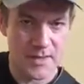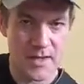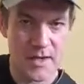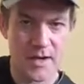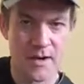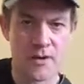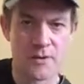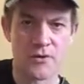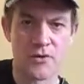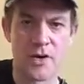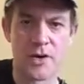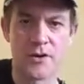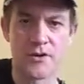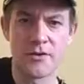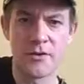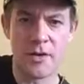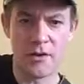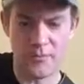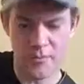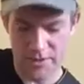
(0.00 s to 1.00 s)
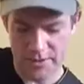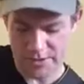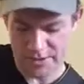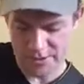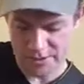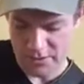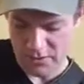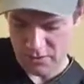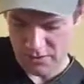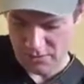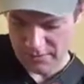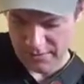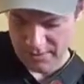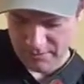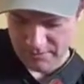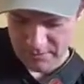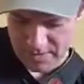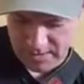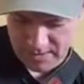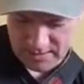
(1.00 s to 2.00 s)
There, I'll try to do that really slow
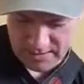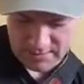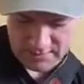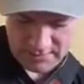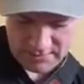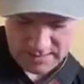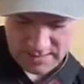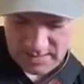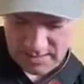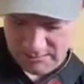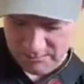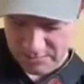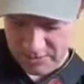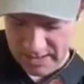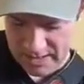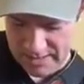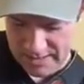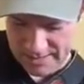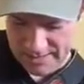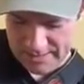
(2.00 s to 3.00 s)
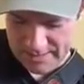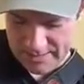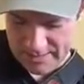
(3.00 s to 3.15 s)
without making it sound bad.